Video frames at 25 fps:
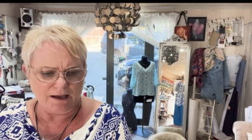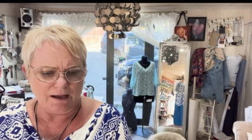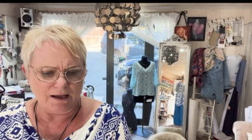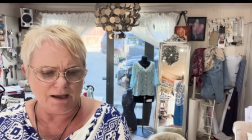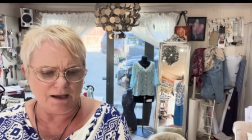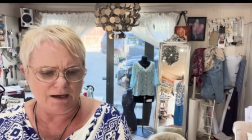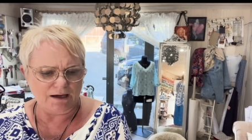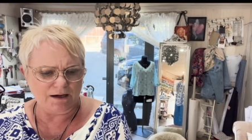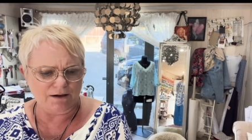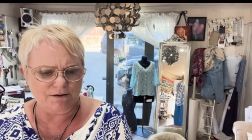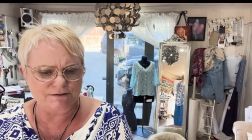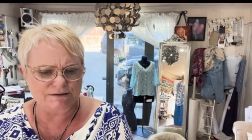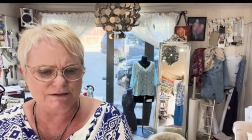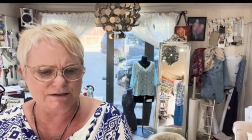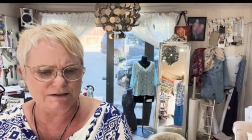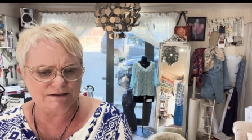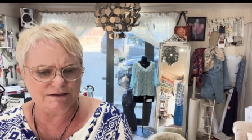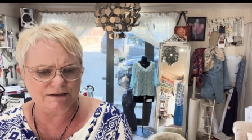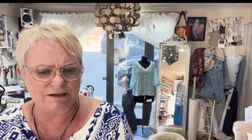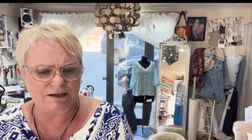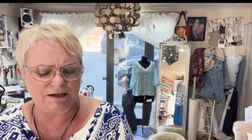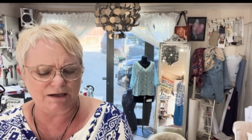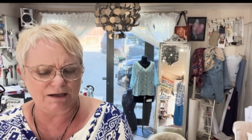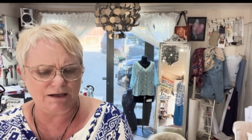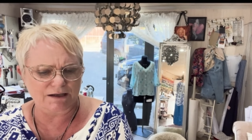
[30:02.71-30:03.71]
And I was
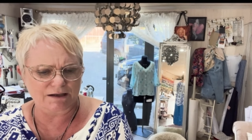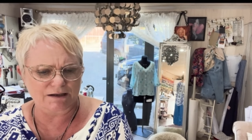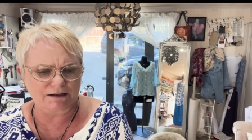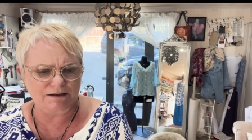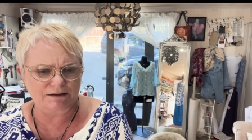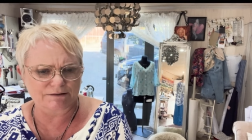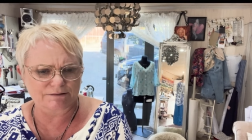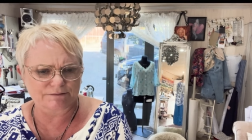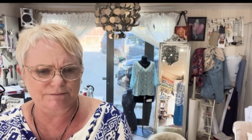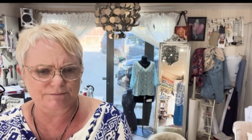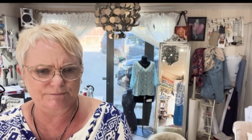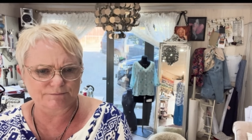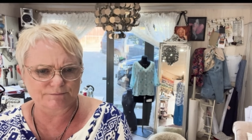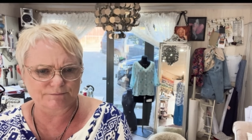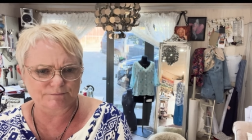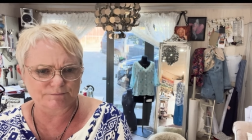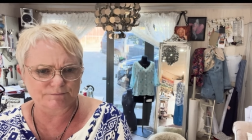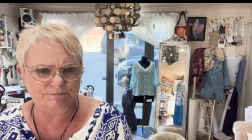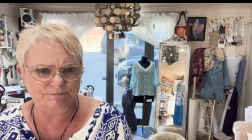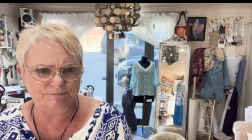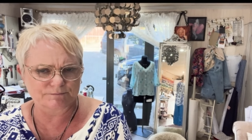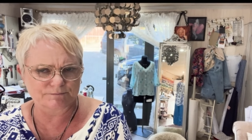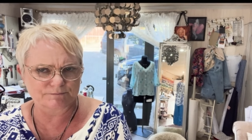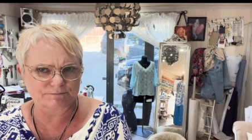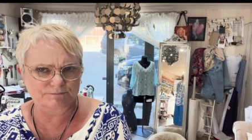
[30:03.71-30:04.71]
just like,
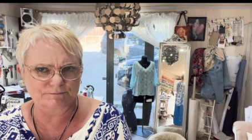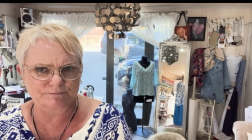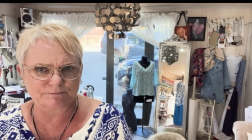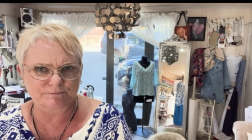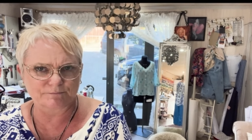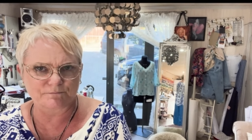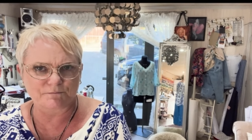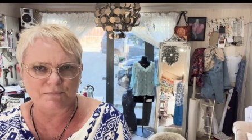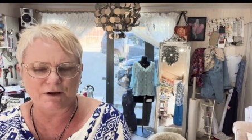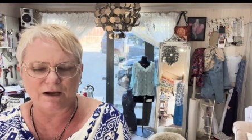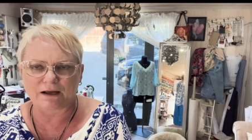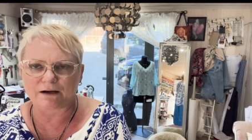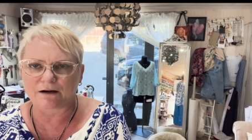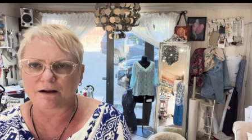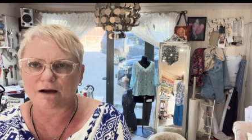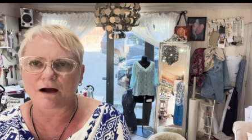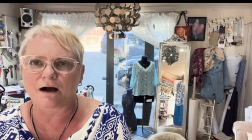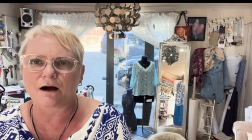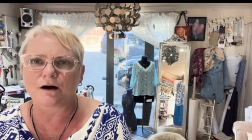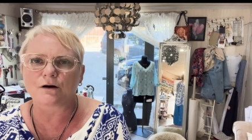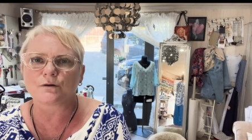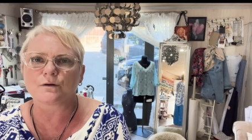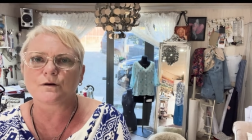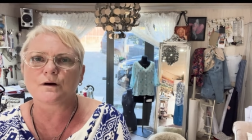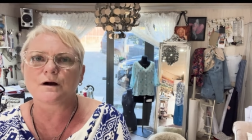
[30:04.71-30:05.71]
But
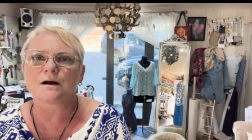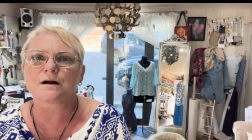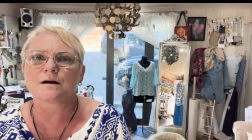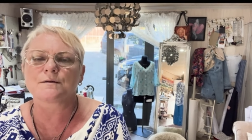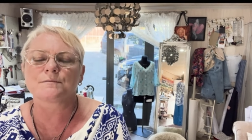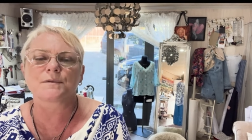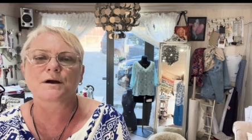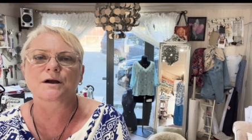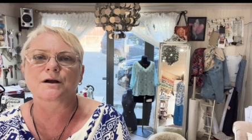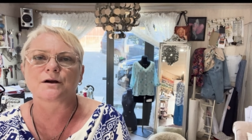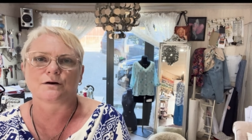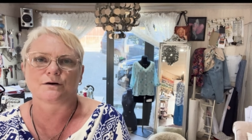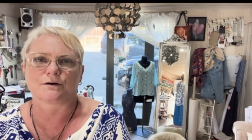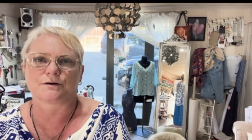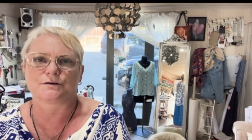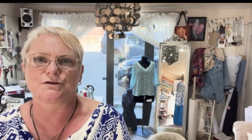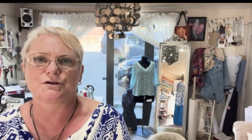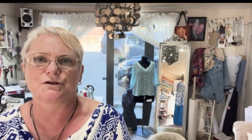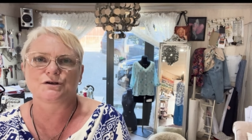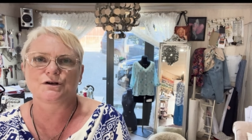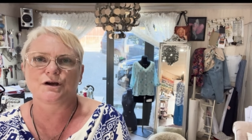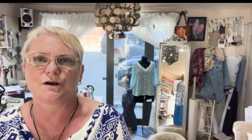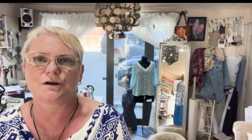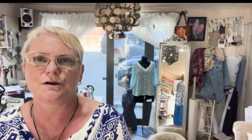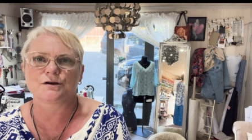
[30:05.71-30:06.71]
oh my god,
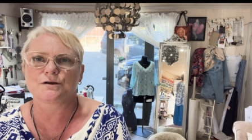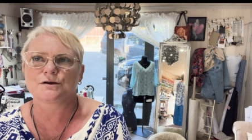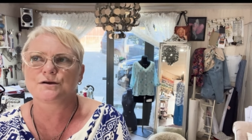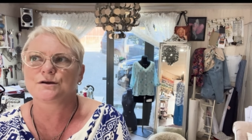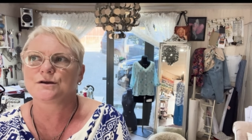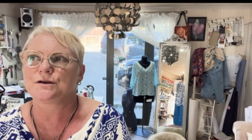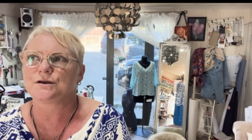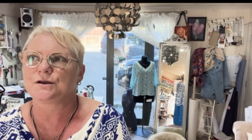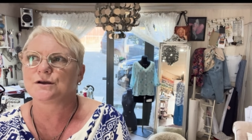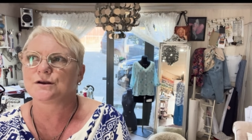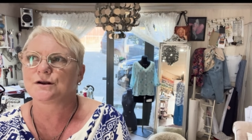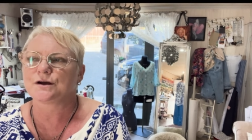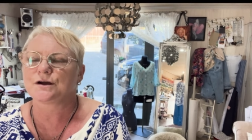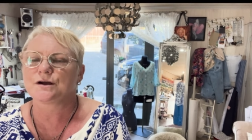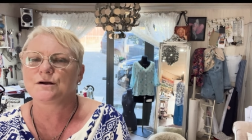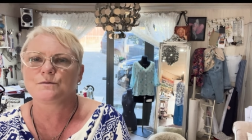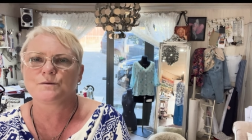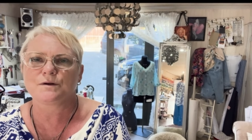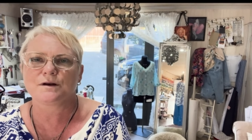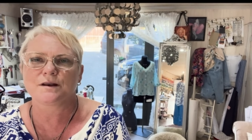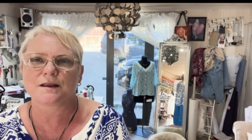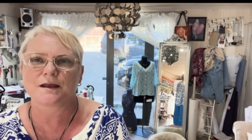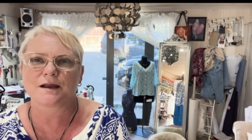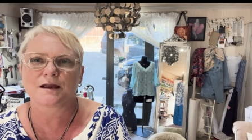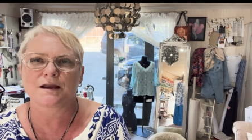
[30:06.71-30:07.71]
you know
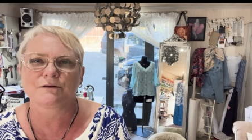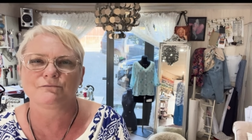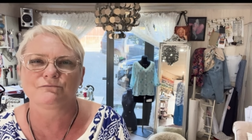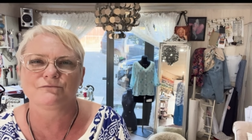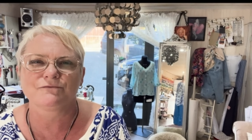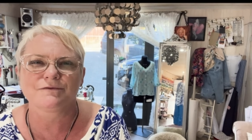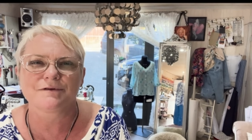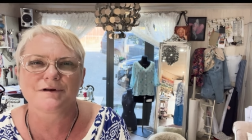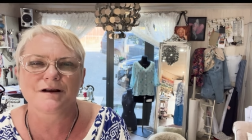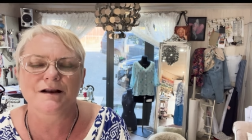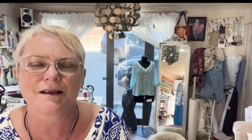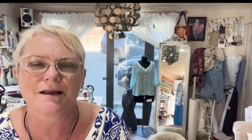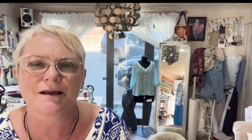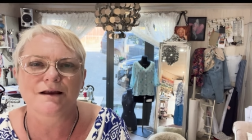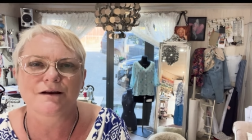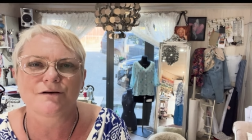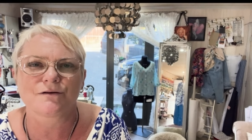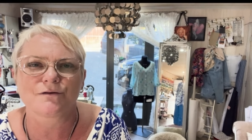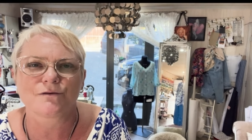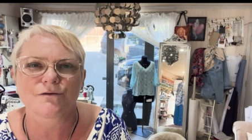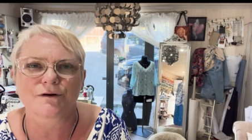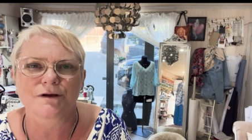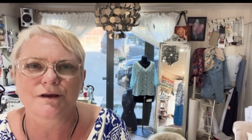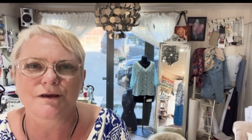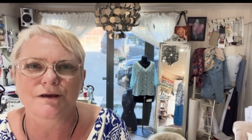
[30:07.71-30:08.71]
when they really
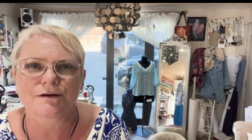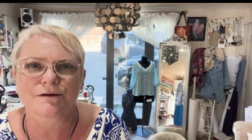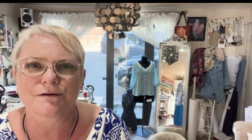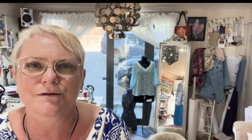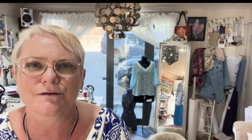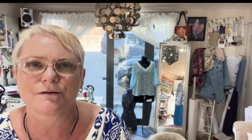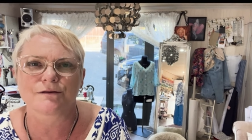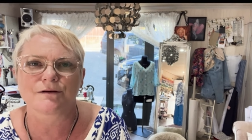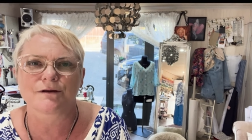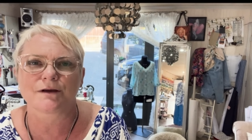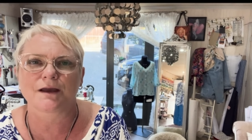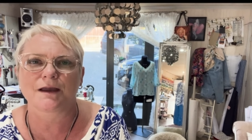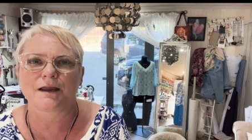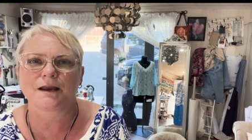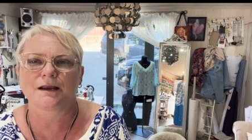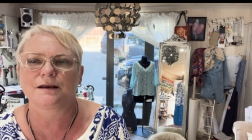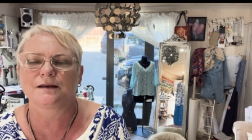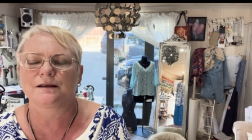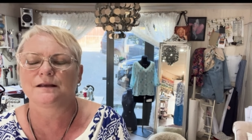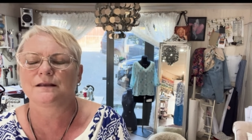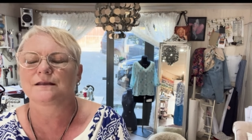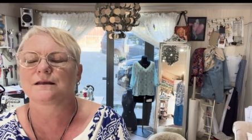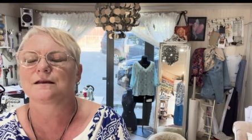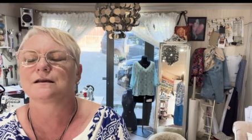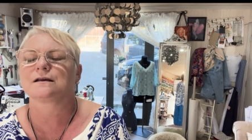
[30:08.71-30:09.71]
annoy you and
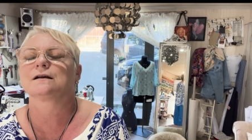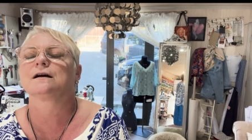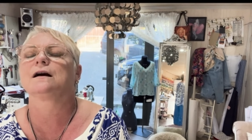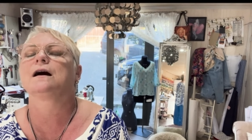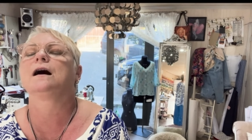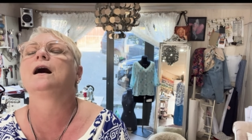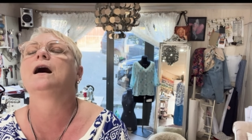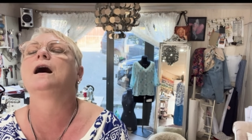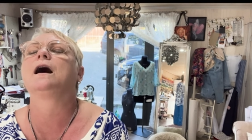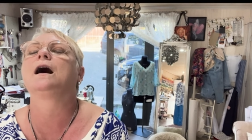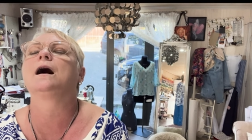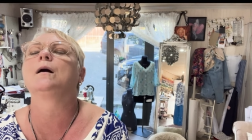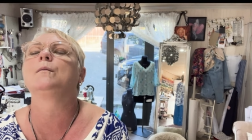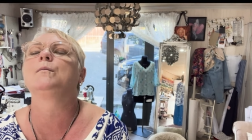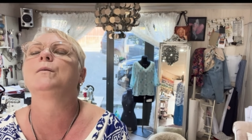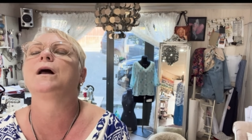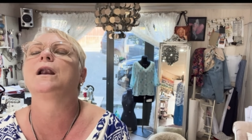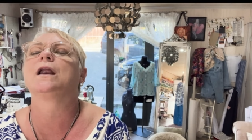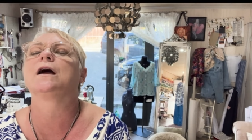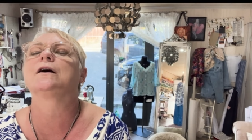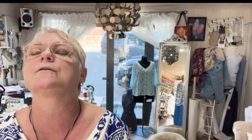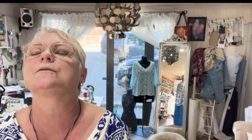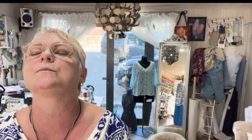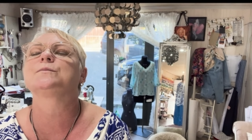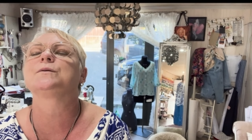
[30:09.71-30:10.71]
you think, oh, my
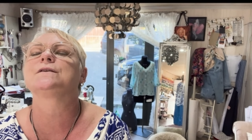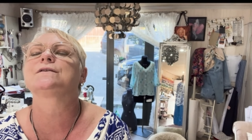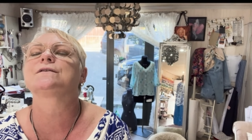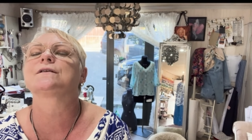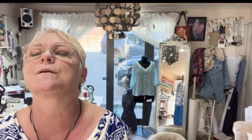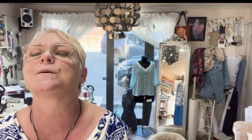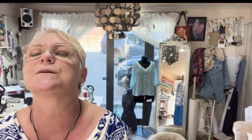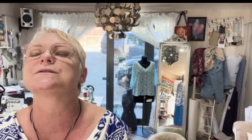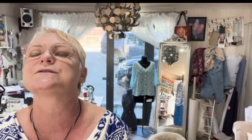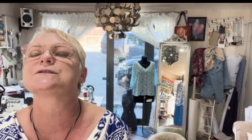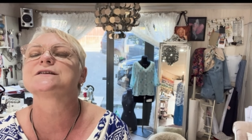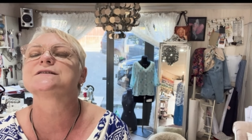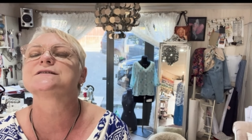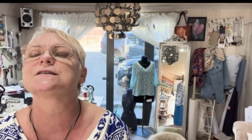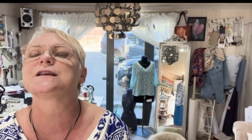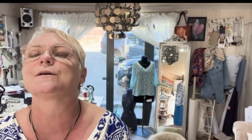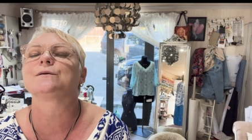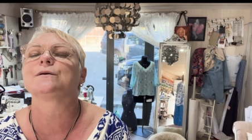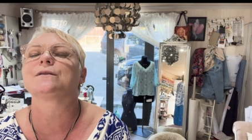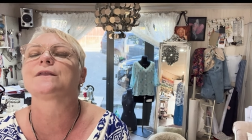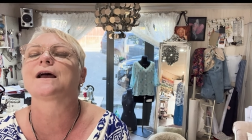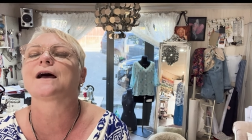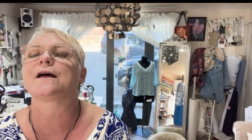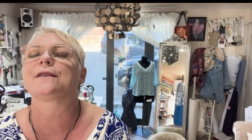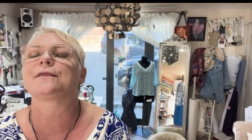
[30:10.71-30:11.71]
life would be so much easier
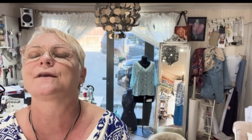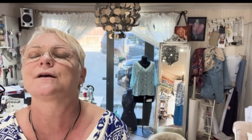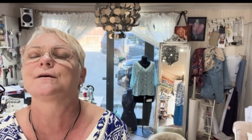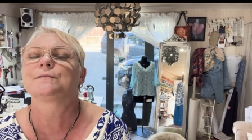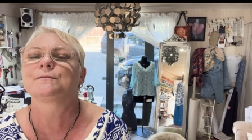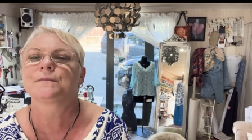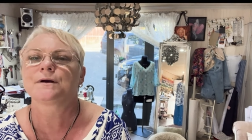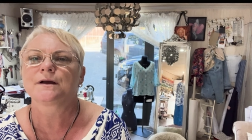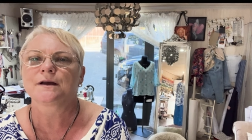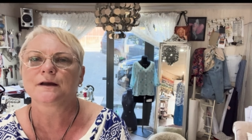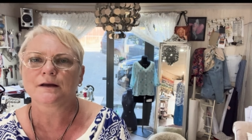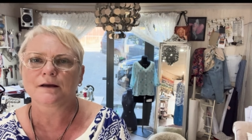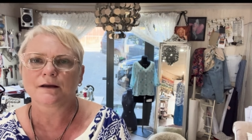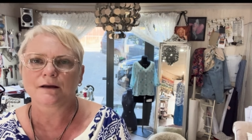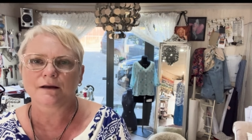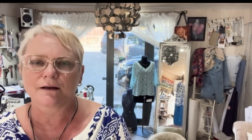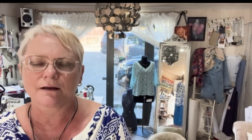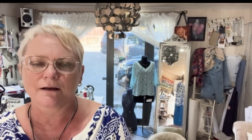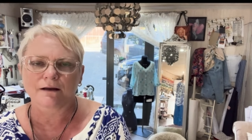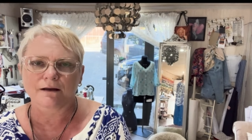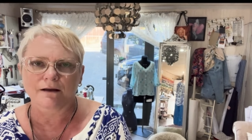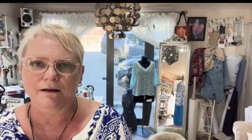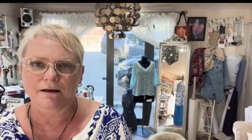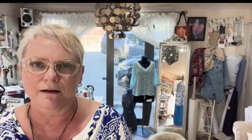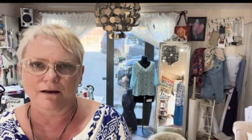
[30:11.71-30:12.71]
without them,
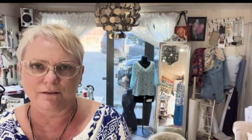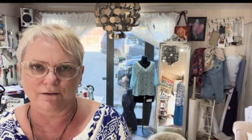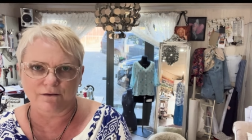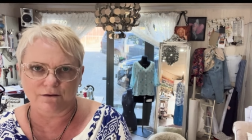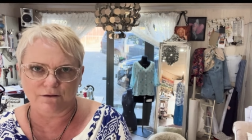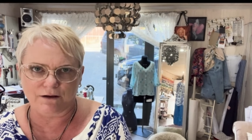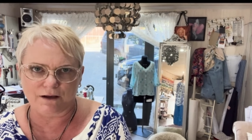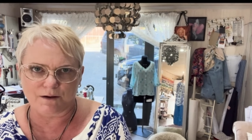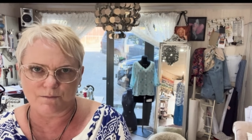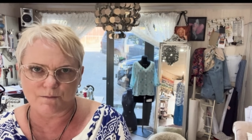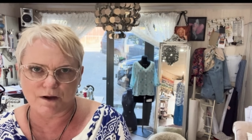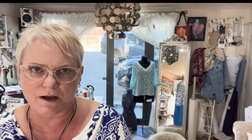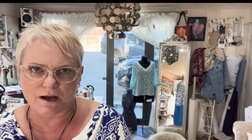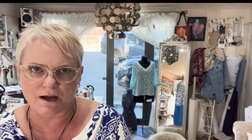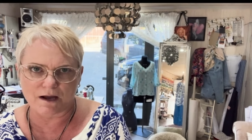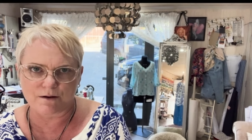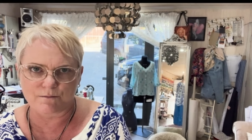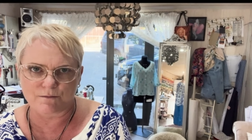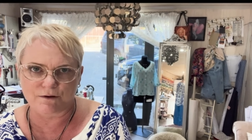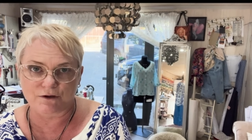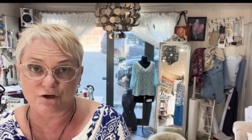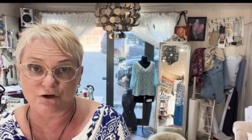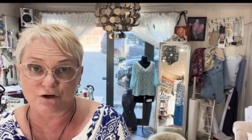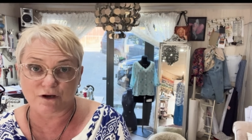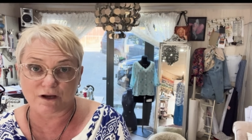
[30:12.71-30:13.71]
and then you come
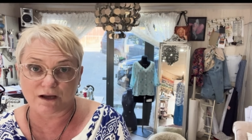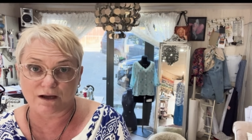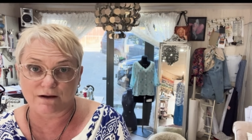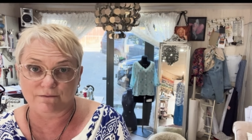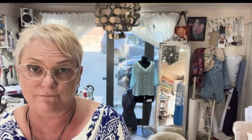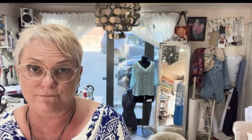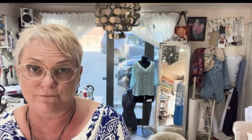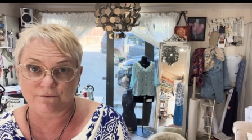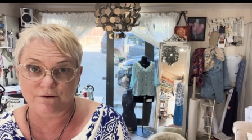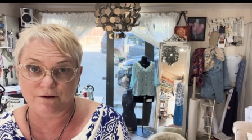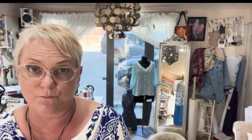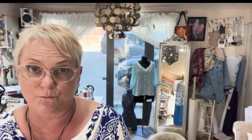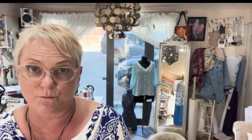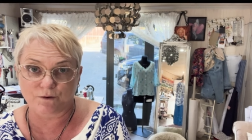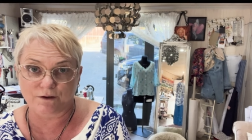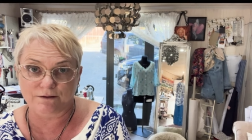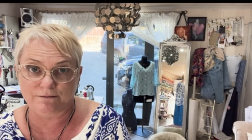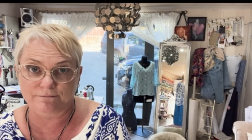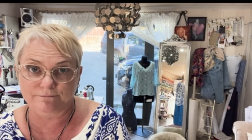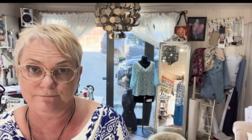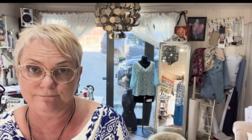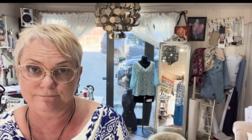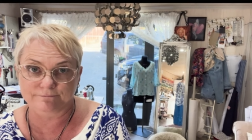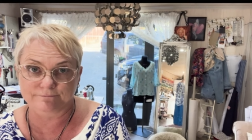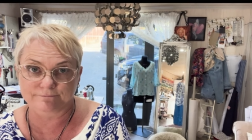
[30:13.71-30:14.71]
home and you can't find one.